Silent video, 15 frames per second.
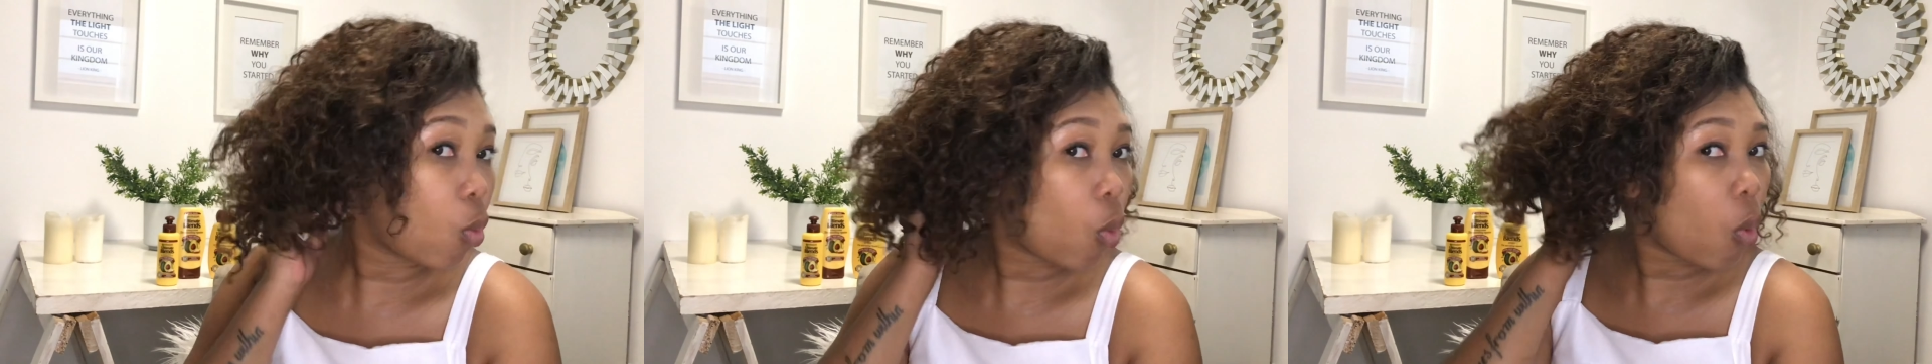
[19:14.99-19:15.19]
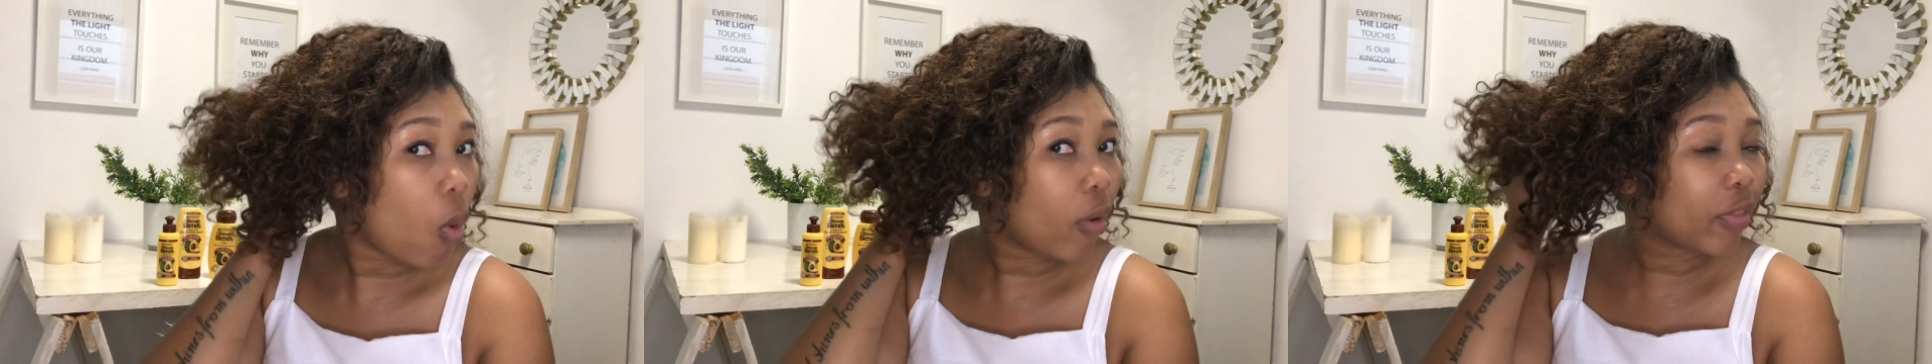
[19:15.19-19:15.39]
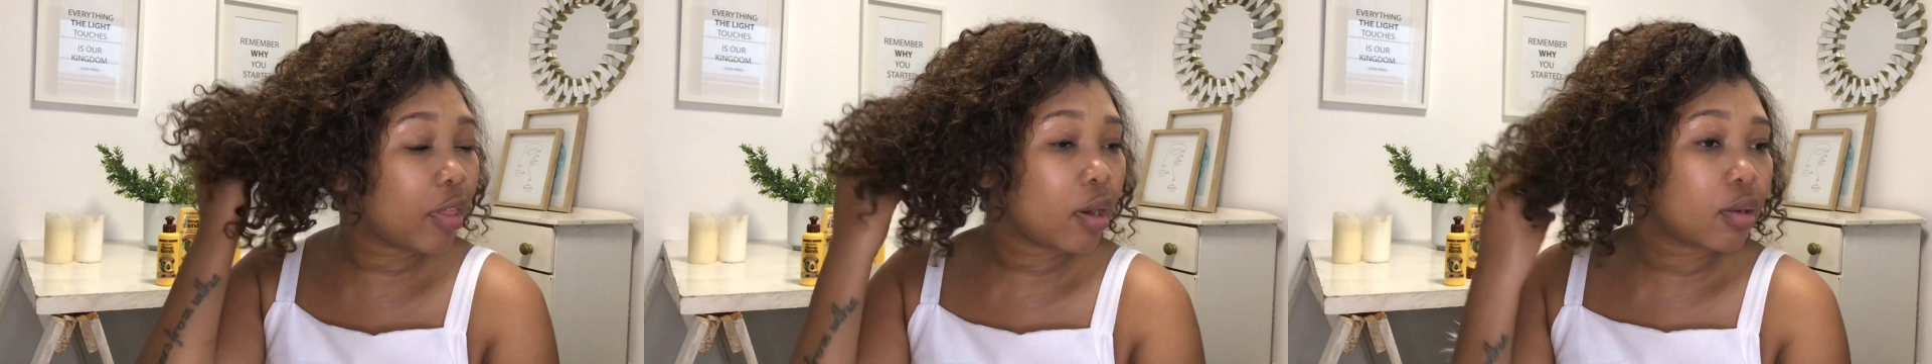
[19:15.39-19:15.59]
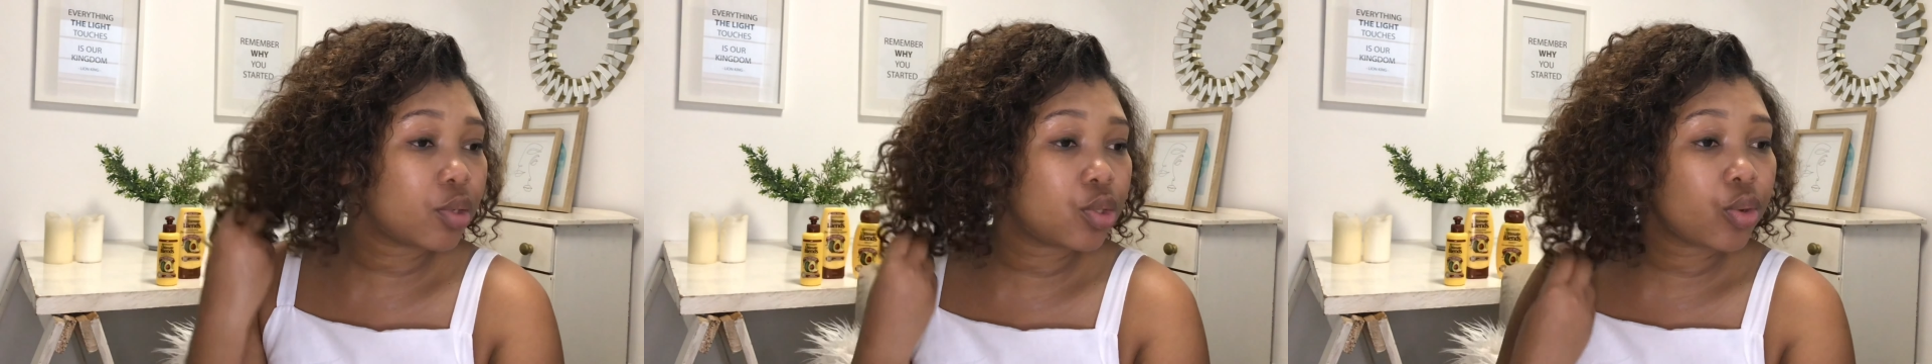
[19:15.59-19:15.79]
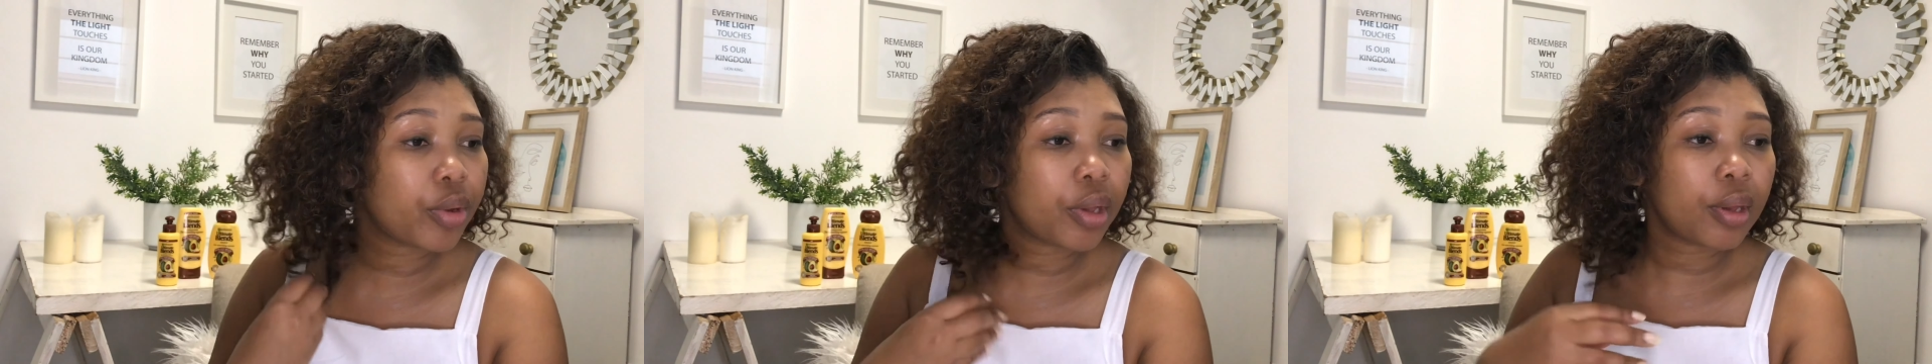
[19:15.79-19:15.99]
walk that I
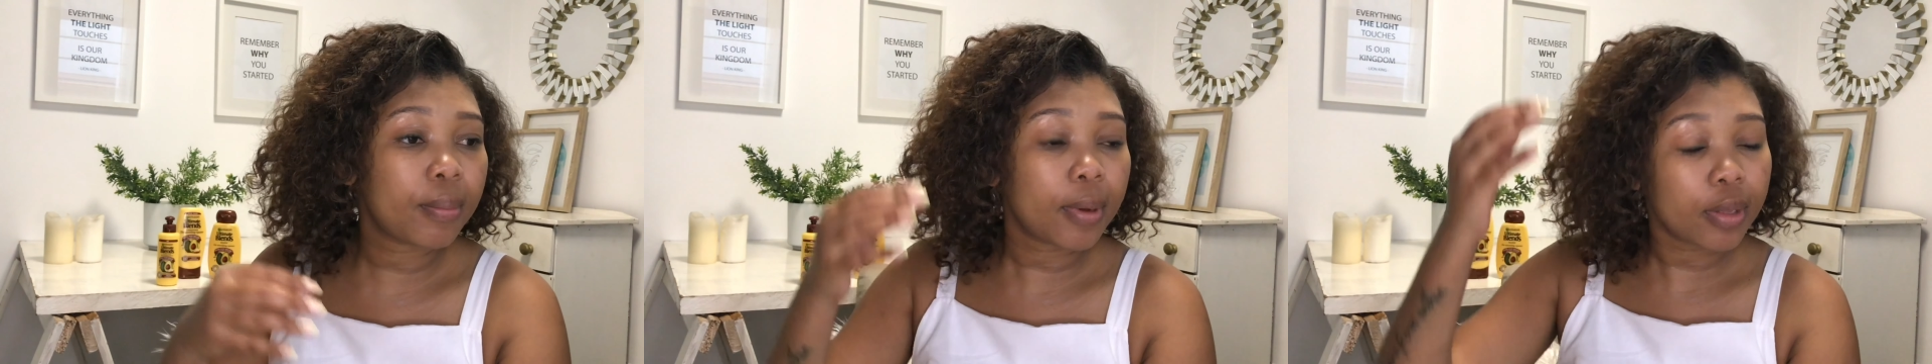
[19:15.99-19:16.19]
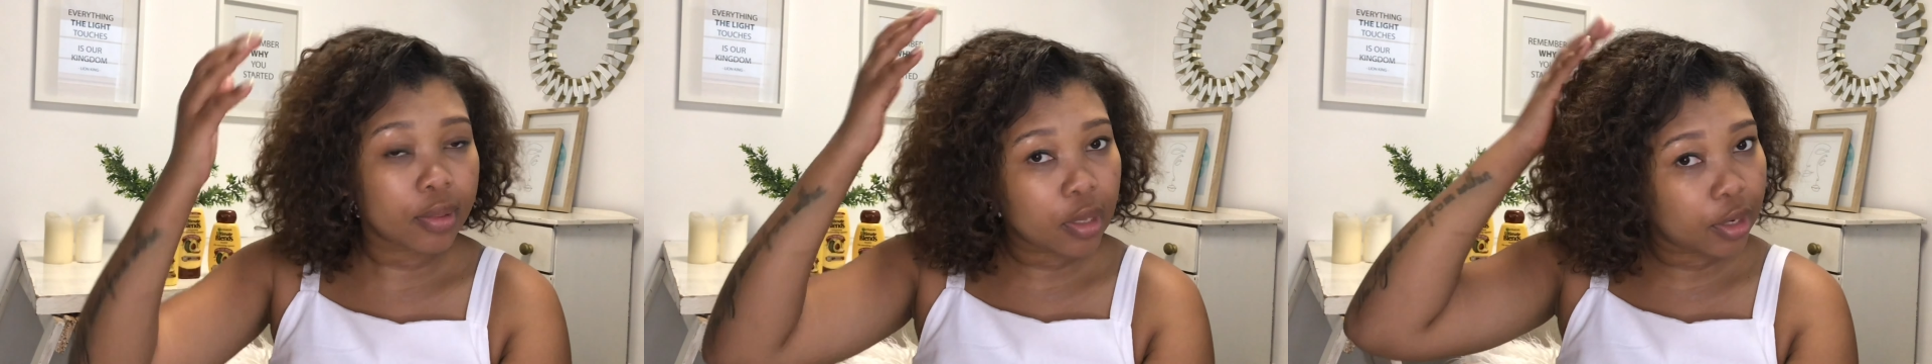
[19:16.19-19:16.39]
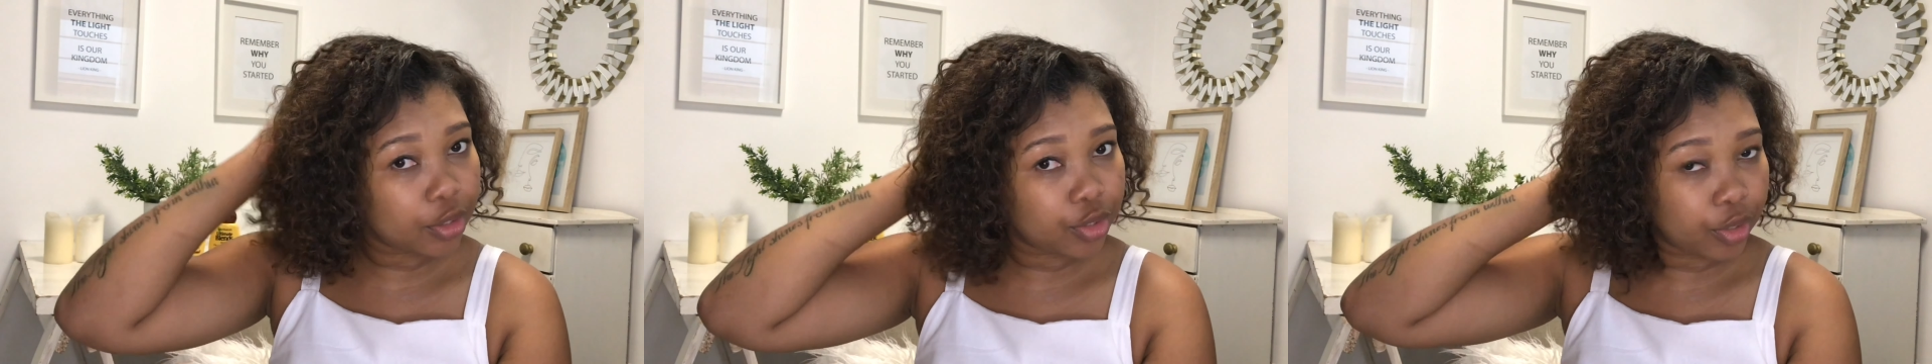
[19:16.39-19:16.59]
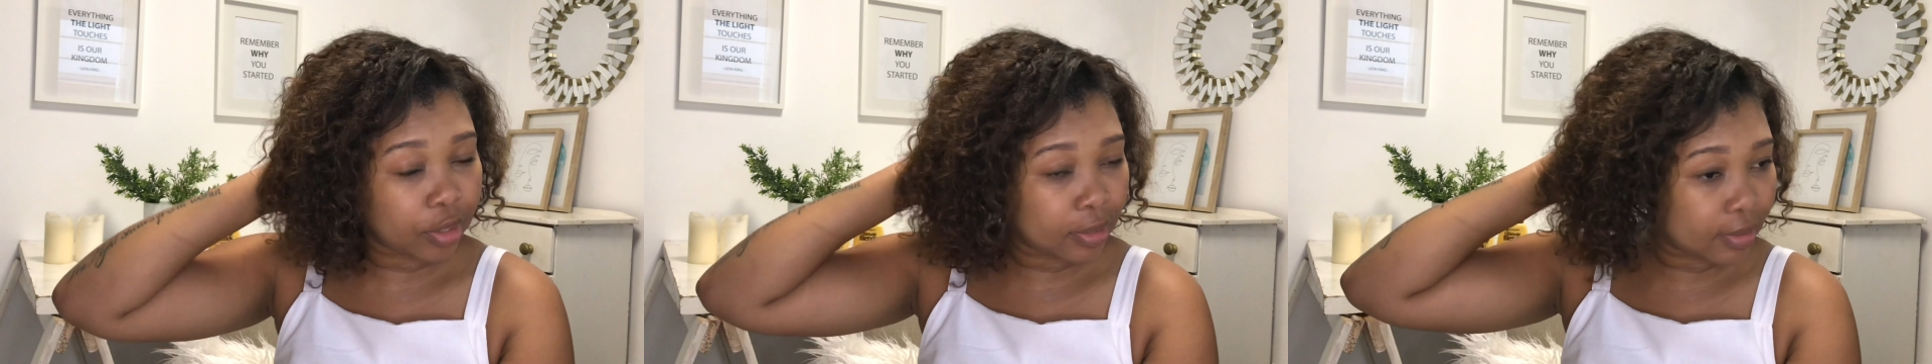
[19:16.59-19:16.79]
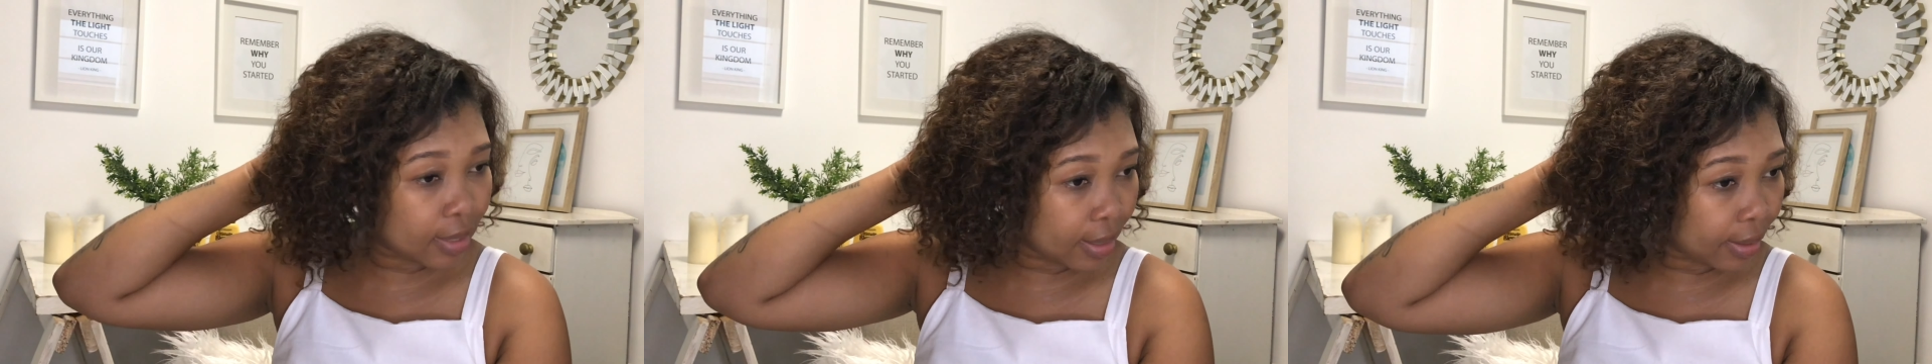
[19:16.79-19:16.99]
was talking about that I do on
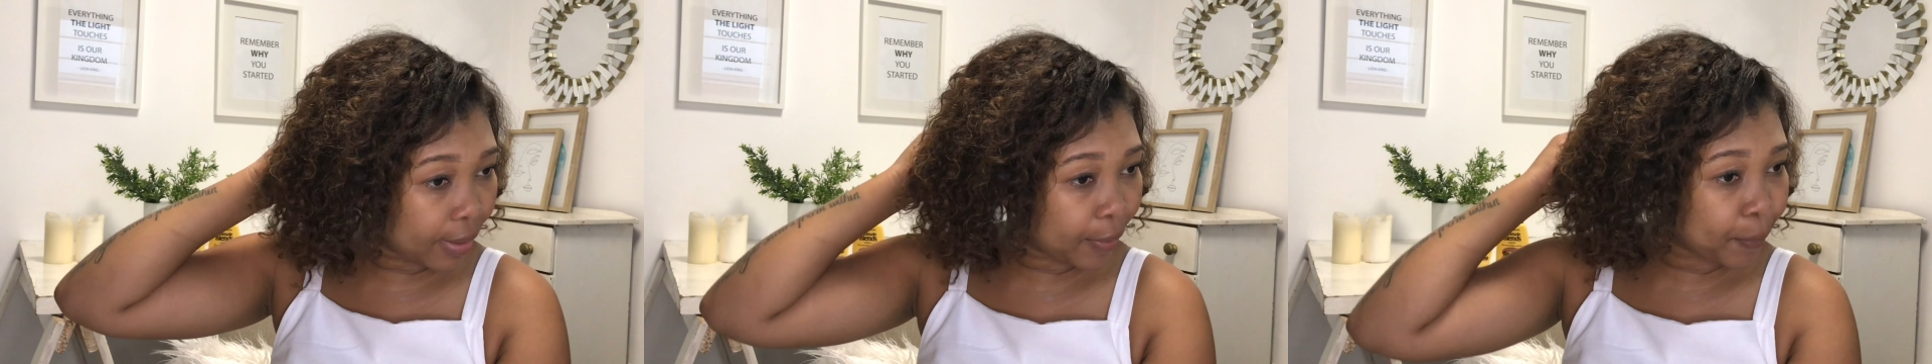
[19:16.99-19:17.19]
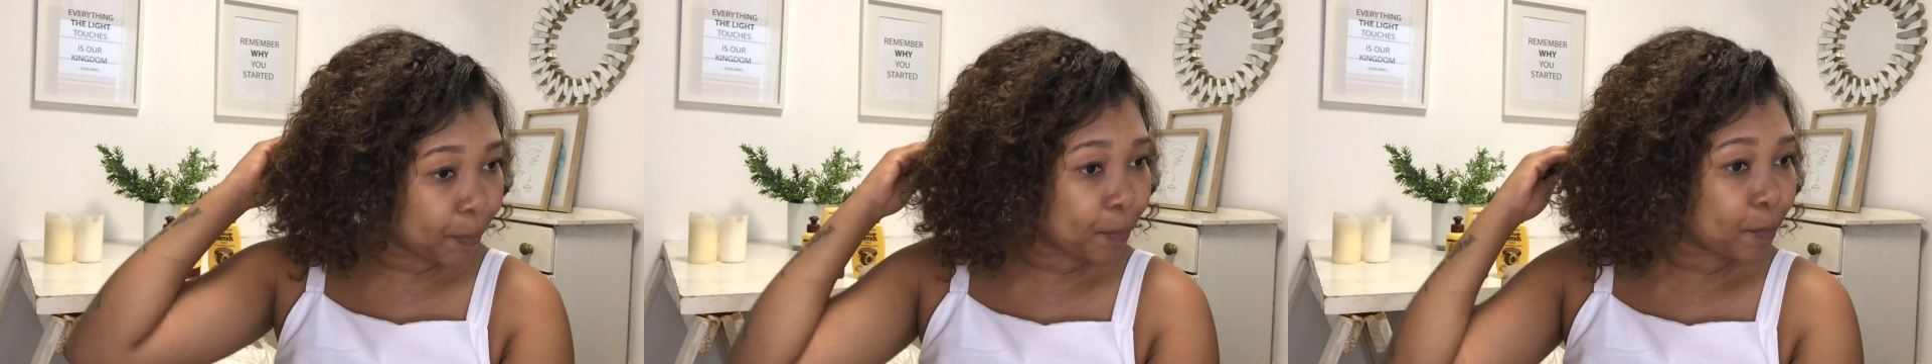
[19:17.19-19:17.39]
a Sunday.